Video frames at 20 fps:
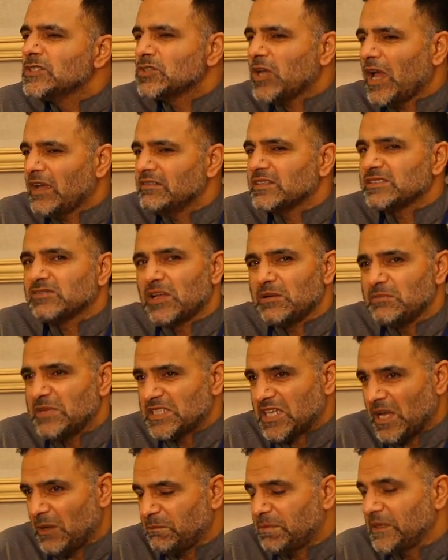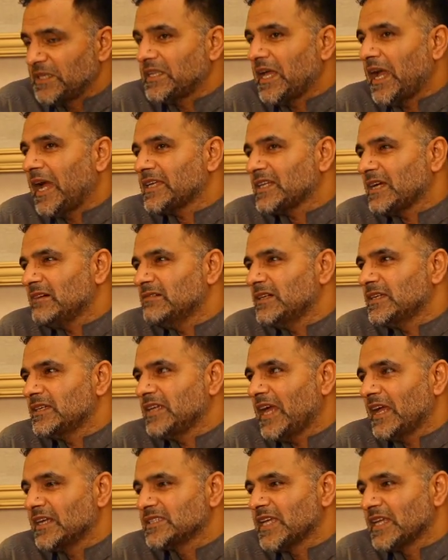I was very much happy that our
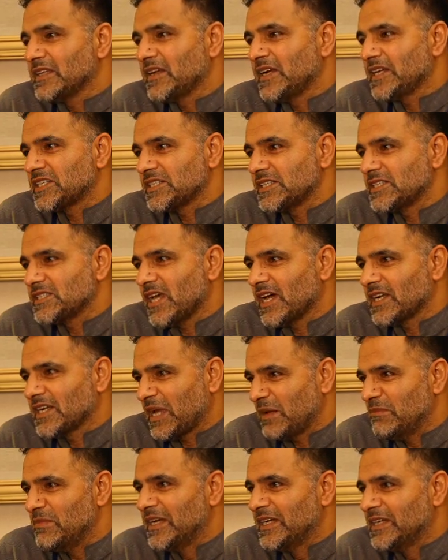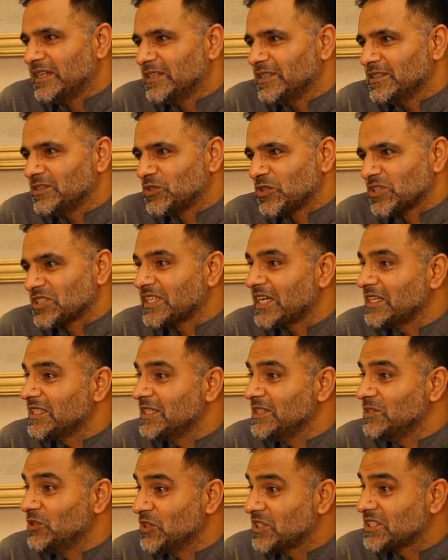young generations are coming to
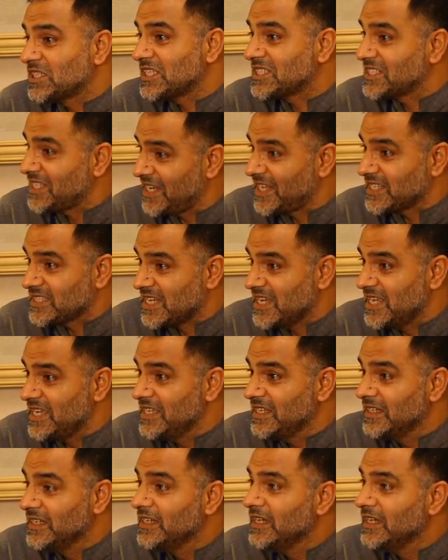study Nursi seriously.